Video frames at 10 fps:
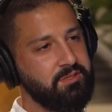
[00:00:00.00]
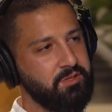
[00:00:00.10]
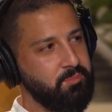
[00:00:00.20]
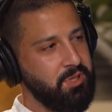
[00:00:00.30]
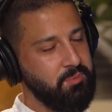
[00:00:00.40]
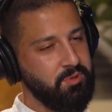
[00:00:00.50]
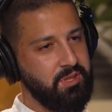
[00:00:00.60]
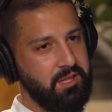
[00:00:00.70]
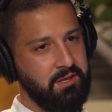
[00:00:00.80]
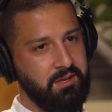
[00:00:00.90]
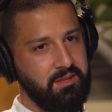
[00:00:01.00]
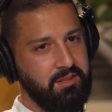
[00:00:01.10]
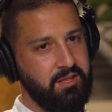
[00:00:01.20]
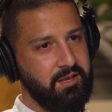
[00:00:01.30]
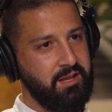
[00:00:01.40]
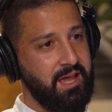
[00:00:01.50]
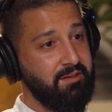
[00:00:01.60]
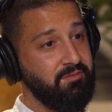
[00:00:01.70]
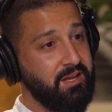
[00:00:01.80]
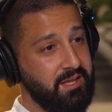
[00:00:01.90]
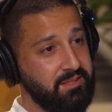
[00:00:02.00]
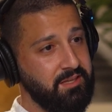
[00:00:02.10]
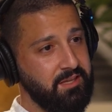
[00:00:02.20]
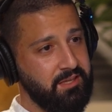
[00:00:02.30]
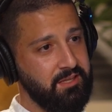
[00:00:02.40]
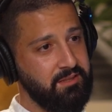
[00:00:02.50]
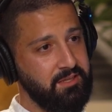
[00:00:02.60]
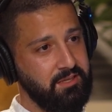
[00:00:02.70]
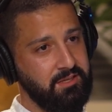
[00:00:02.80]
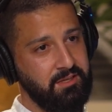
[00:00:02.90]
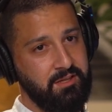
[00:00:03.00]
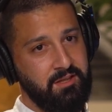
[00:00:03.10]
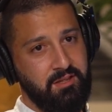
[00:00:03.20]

So people that haven't had the